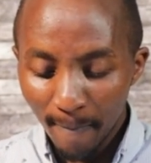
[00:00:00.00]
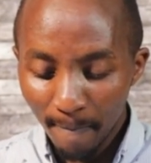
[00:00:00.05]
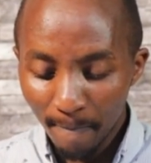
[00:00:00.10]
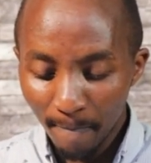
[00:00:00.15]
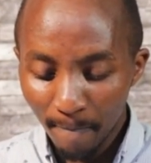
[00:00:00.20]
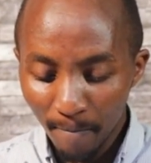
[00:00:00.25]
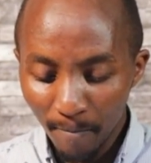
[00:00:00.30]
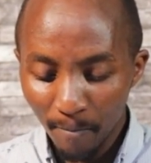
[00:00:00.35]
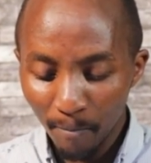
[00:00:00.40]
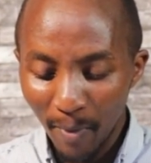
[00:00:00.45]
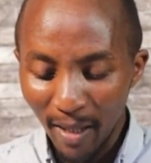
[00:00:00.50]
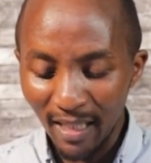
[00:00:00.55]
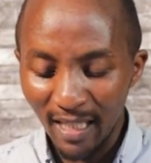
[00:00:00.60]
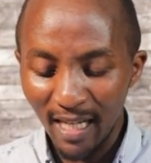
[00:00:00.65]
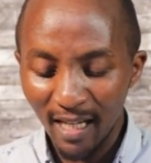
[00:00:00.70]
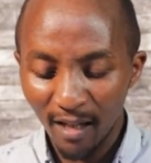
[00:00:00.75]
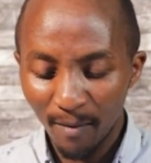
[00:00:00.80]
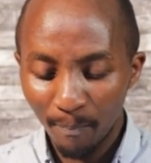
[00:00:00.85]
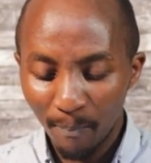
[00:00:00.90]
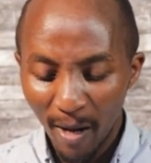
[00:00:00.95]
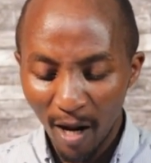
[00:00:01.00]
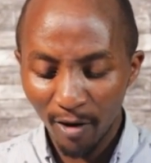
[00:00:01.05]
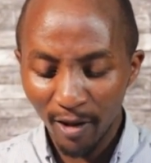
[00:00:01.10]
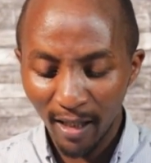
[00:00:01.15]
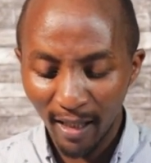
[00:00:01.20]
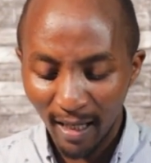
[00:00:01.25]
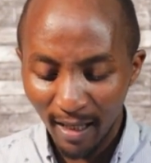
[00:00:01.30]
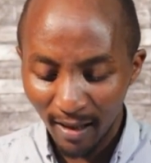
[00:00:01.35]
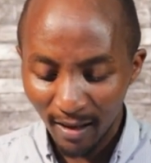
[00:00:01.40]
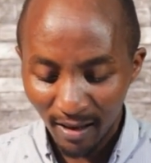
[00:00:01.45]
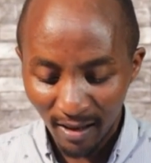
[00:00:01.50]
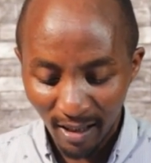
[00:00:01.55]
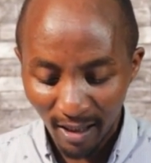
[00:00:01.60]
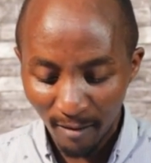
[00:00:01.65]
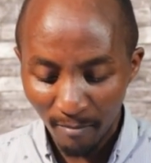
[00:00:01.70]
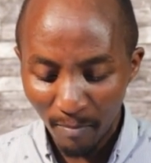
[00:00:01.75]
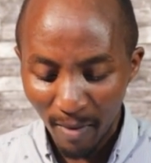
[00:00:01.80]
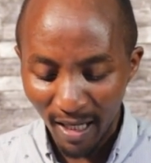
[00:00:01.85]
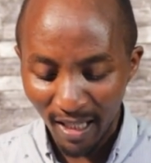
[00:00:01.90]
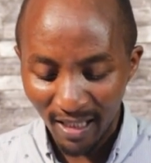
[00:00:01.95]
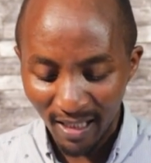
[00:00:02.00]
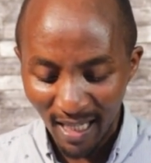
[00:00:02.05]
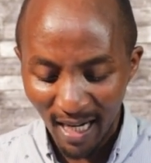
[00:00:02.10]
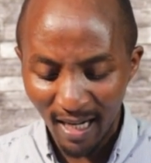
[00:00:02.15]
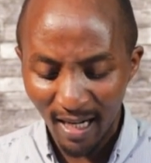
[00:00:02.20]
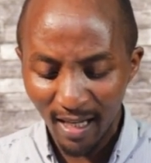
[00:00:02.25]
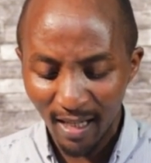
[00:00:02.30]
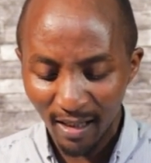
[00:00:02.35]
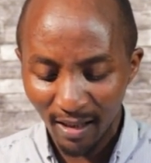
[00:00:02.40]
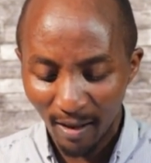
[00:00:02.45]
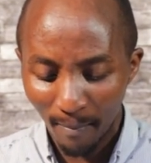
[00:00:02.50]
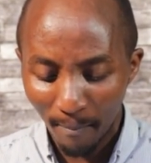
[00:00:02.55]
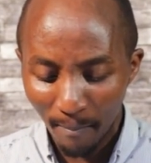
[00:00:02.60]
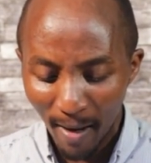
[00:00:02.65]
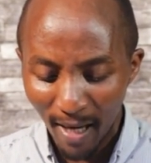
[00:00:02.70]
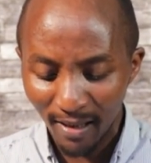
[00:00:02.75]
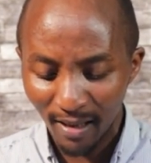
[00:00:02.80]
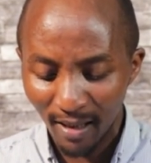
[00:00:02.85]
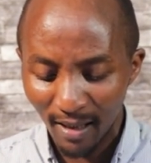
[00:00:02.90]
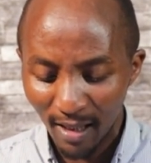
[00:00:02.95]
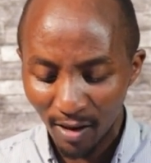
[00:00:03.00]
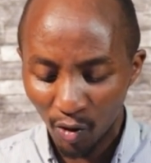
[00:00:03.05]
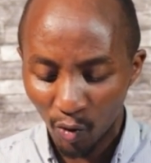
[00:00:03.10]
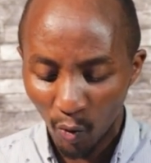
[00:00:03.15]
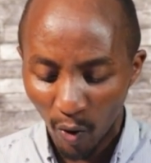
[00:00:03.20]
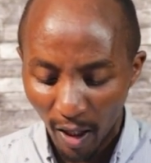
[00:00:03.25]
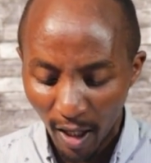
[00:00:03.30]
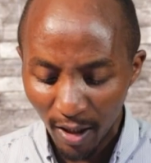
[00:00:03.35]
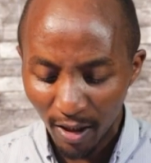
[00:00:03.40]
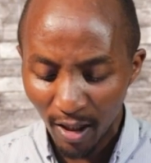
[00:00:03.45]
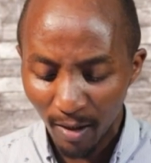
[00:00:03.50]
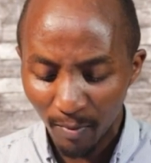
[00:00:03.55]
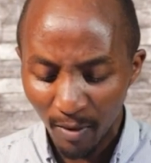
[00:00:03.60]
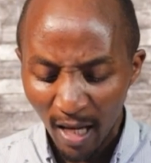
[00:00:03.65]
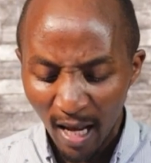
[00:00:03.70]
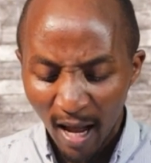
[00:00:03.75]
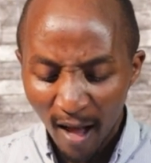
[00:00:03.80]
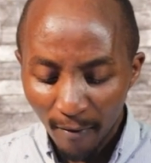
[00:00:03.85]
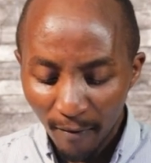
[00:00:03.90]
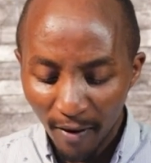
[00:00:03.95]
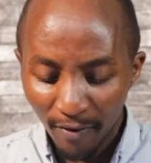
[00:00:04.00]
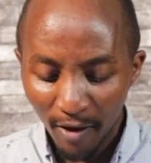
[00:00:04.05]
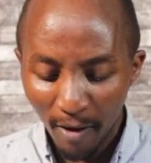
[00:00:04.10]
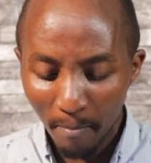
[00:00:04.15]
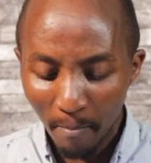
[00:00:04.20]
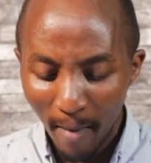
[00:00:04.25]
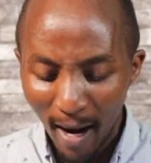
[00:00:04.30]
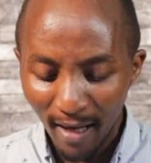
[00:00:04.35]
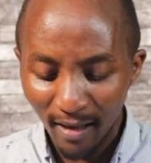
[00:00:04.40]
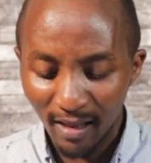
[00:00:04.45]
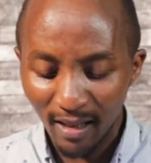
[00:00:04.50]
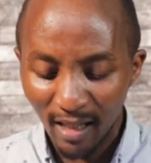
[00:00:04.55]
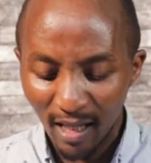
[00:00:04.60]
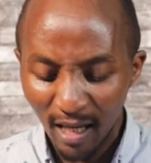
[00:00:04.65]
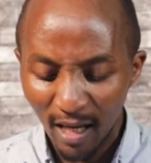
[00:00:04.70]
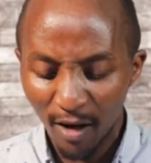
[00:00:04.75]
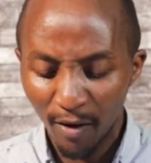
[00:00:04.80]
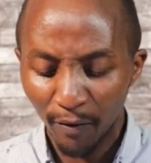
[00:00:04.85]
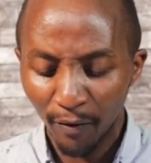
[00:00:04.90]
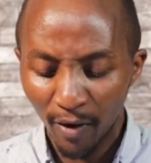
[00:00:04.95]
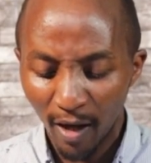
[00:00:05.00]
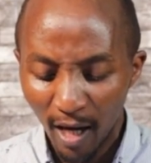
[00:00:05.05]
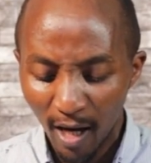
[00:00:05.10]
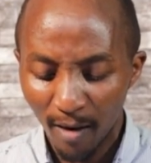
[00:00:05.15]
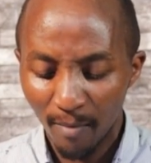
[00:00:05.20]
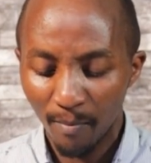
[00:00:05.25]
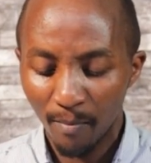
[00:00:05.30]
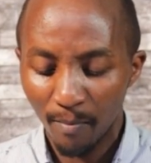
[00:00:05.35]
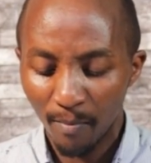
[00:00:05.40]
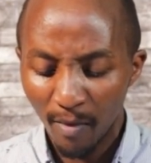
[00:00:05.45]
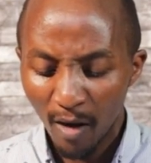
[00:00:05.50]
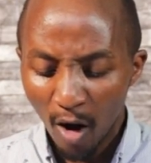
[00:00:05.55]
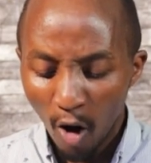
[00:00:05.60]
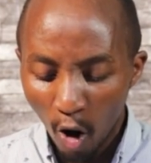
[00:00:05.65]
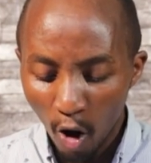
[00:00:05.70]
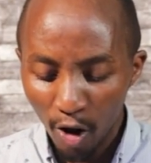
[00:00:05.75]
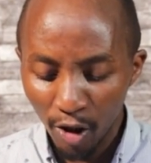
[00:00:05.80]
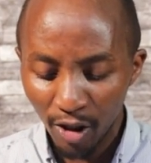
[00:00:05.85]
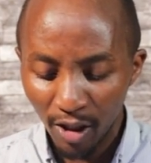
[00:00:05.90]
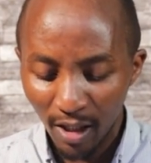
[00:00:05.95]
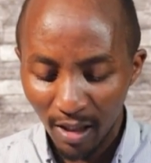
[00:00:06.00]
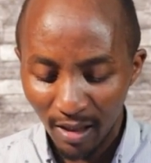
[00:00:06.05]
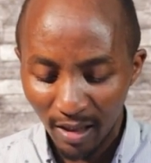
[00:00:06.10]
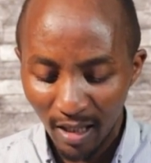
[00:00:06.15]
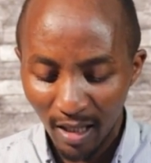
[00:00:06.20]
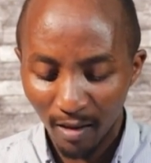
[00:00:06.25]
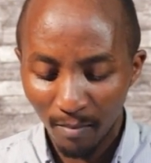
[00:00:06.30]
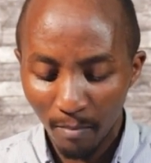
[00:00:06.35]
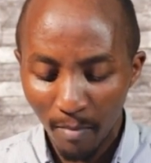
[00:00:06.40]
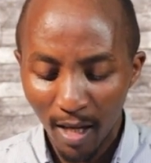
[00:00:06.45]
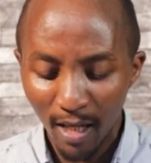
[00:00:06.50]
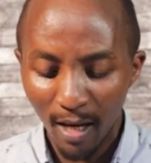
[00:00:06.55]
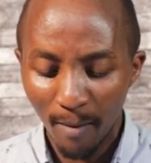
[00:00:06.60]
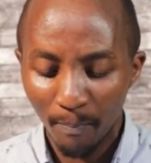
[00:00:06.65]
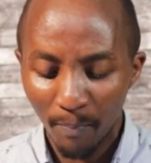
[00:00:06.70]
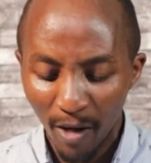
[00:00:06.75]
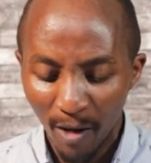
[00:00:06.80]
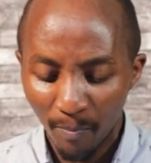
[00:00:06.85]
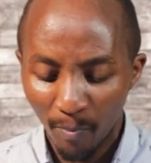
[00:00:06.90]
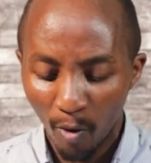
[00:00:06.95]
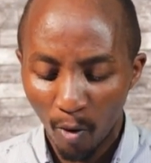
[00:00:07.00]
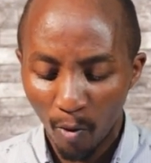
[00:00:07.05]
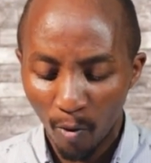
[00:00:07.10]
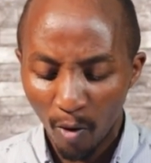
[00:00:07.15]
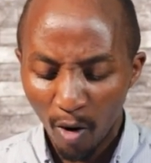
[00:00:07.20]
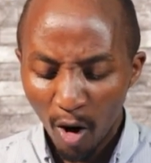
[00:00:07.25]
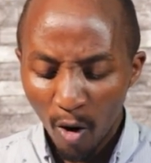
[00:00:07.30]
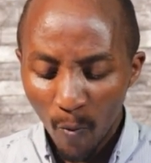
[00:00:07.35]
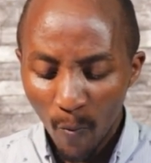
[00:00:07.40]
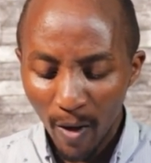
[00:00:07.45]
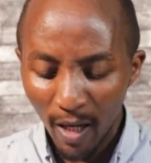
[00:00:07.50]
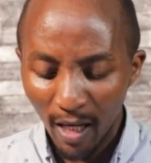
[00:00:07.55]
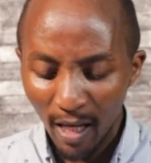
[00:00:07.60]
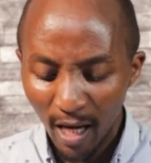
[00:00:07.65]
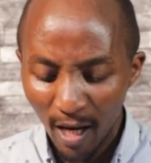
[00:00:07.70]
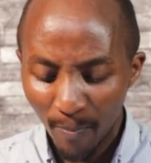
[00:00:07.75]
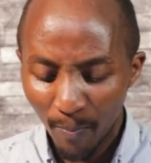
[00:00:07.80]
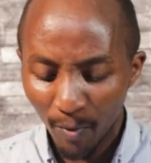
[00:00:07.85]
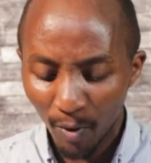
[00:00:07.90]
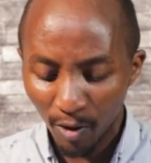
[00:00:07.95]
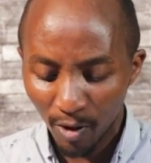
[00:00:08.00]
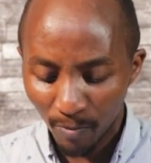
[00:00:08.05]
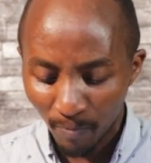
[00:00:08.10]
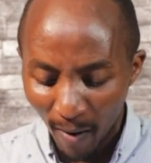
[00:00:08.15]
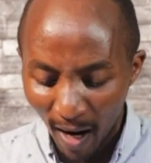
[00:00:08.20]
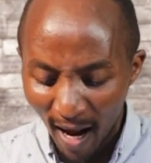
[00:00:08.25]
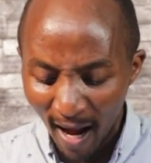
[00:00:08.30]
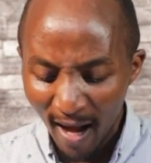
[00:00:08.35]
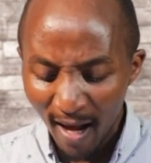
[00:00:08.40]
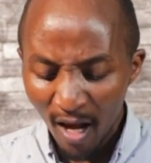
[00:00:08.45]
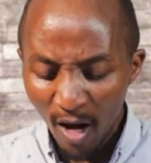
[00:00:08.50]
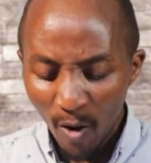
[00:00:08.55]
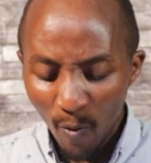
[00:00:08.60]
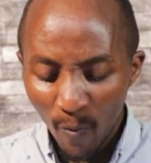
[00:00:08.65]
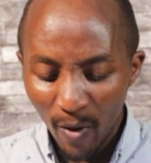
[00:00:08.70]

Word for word: Mm-hmm. But he rebelled against him by sending his ambassadors to Egypt that they might give him horses and many people. Will he prosper?